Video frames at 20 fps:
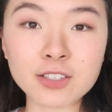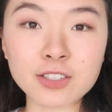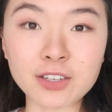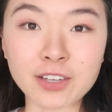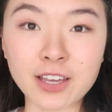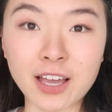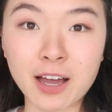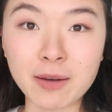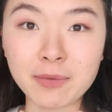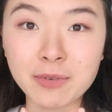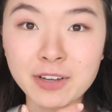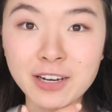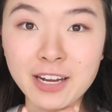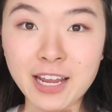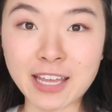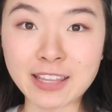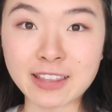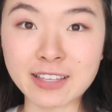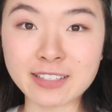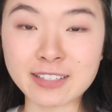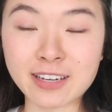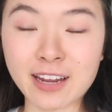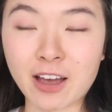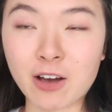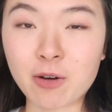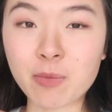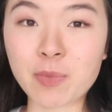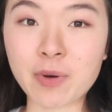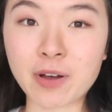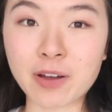So yeah, I'm gonna eat this now,
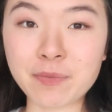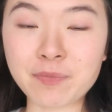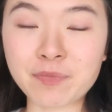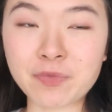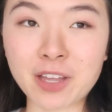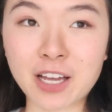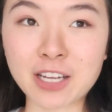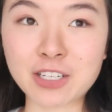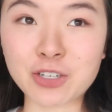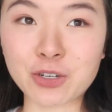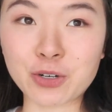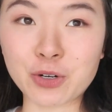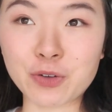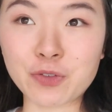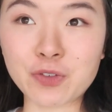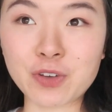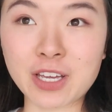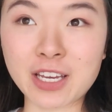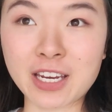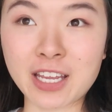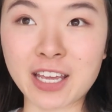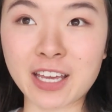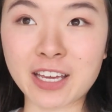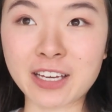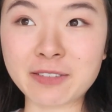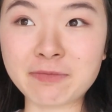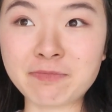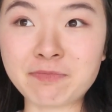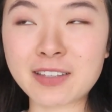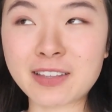but I don't know if you can
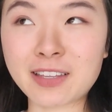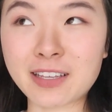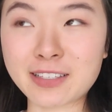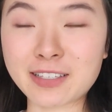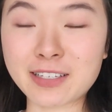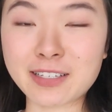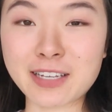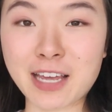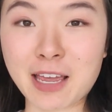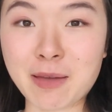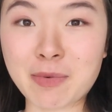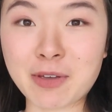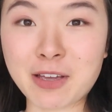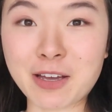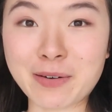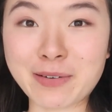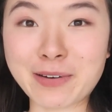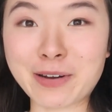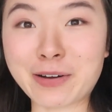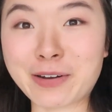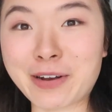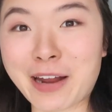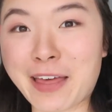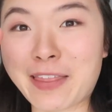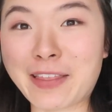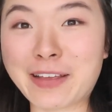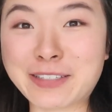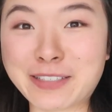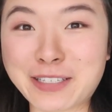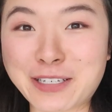hear. There's the taping going on and
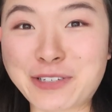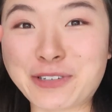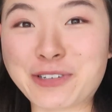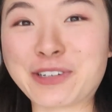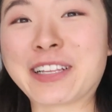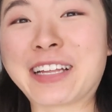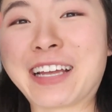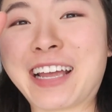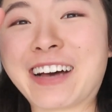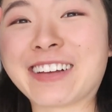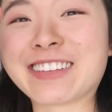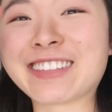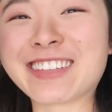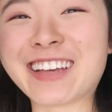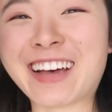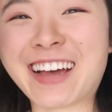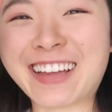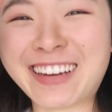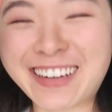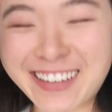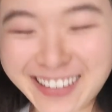there's the drilling outside.